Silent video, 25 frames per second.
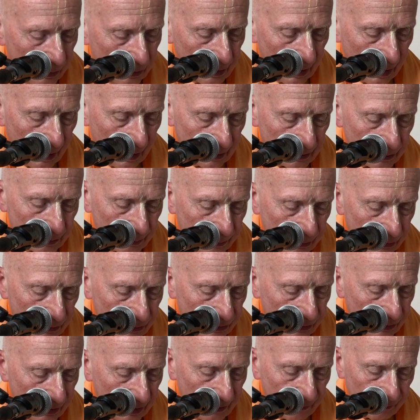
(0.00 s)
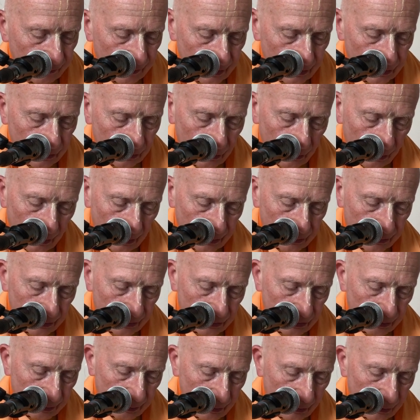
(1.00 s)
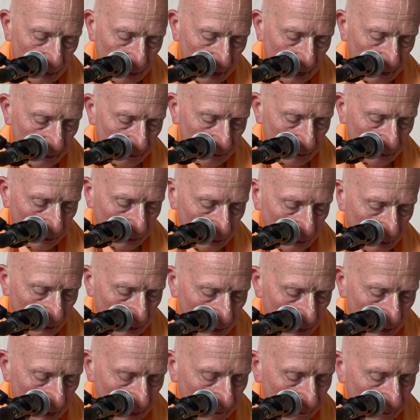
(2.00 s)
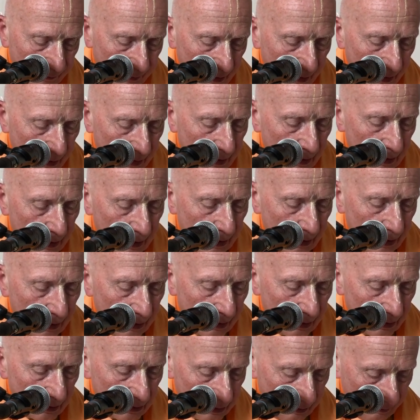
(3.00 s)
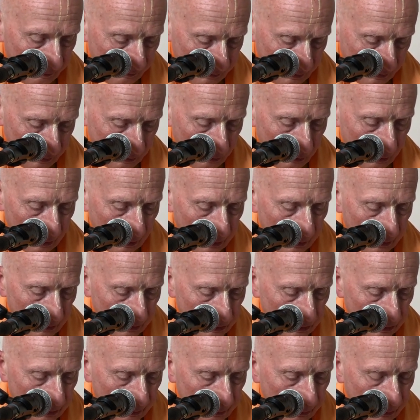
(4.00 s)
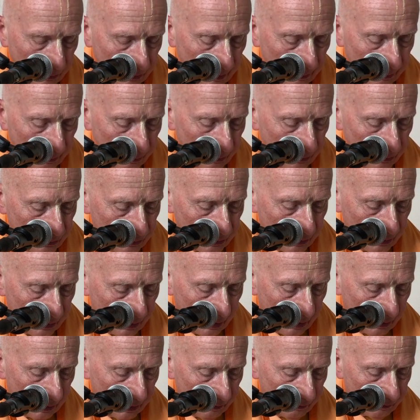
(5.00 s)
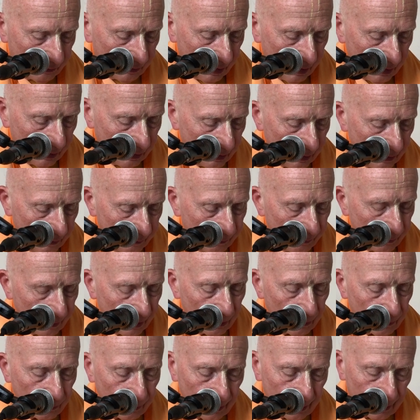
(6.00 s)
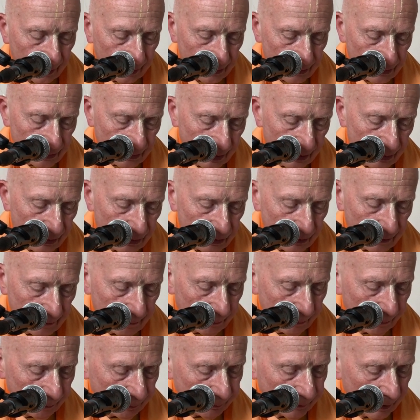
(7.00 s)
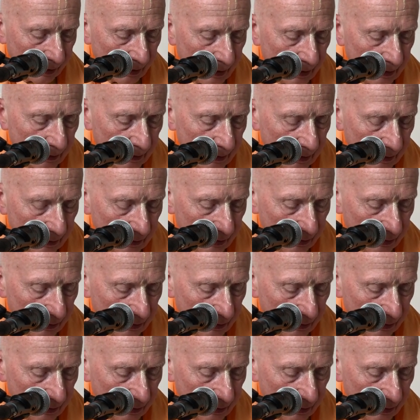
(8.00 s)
has perceived this causeless mercy of the Lord, of the Lord, the Supreme Personality of Godhead, by realization, can